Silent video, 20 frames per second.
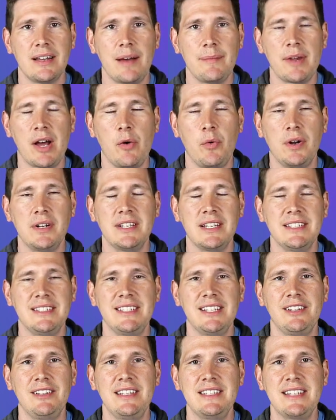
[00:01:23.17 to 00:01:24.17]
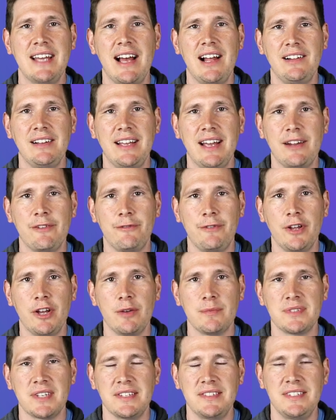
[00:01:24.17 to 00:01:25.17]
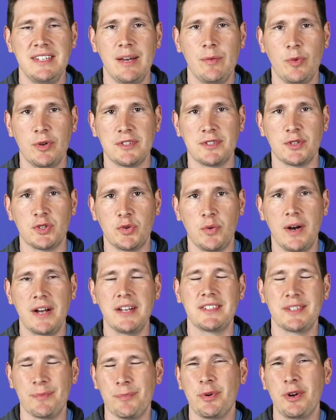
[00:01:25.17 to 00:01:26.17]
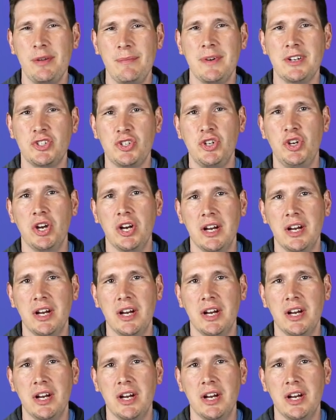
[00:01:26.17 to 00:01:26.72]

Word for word: I'm not one to dilly-dally on films. I see them once or twice, I'm pretty much